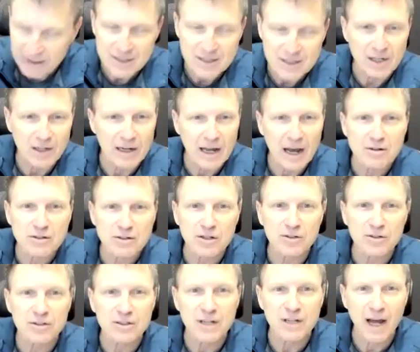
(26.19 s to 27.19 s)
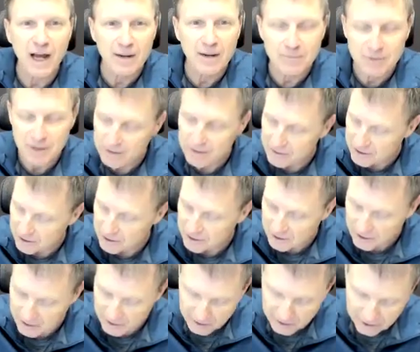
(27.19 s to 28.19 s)
so now is a good time to
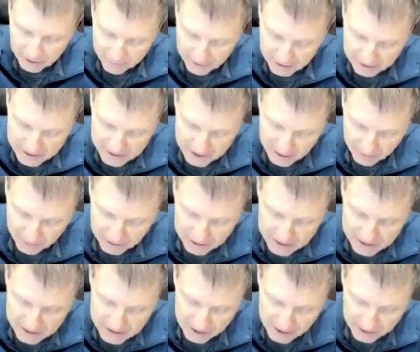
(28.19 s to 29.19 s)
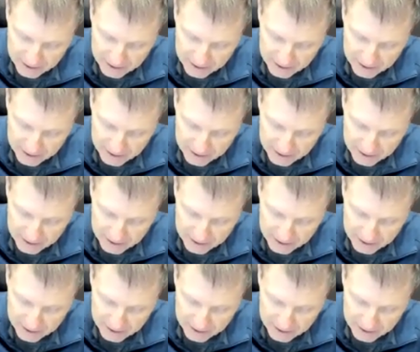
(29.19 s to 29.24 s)
think about some of these